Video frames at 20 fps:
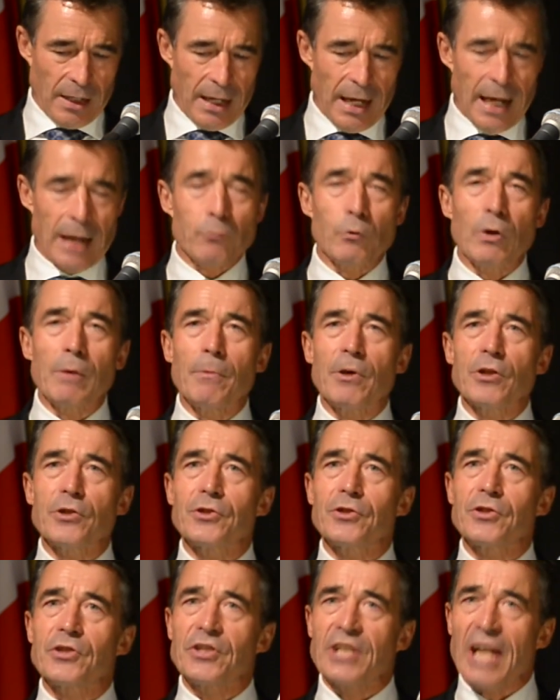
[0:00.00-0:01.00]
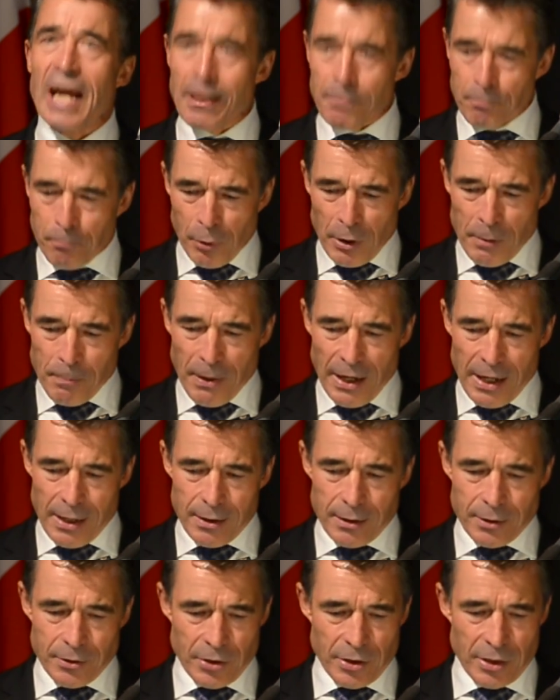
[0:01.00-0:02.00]
and we must stand
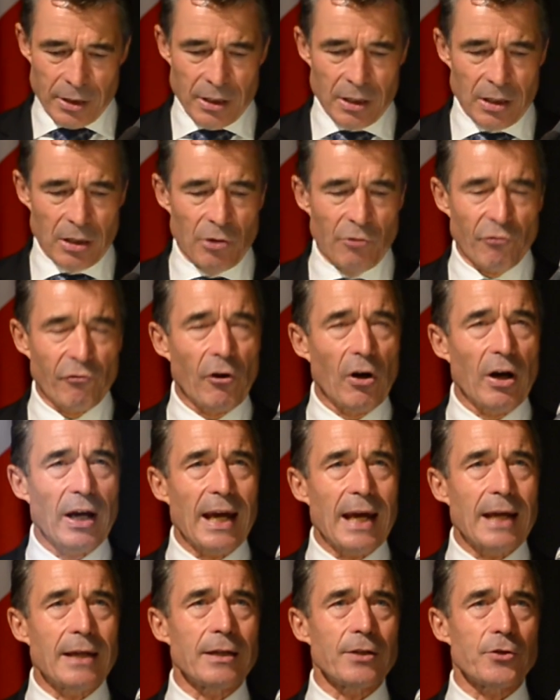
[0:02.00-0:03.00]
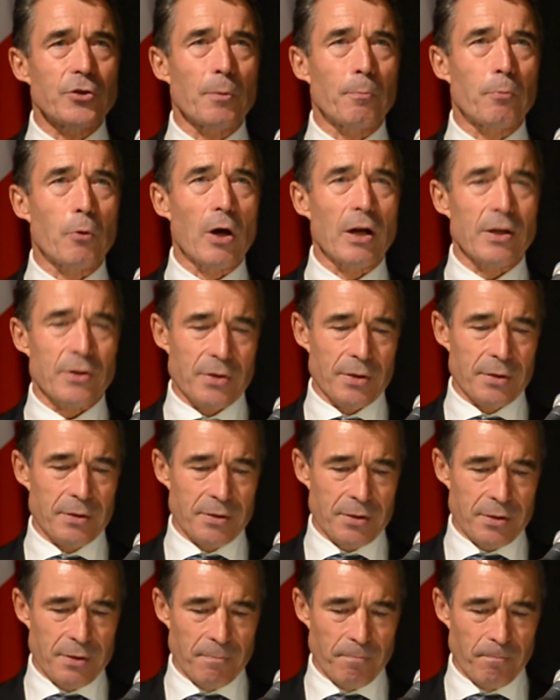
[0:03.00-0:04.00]
prepared for any
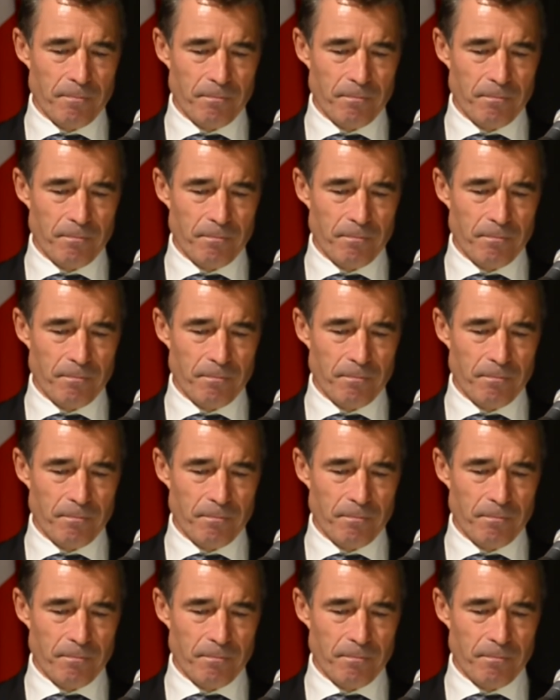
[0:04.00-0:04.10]
surprises.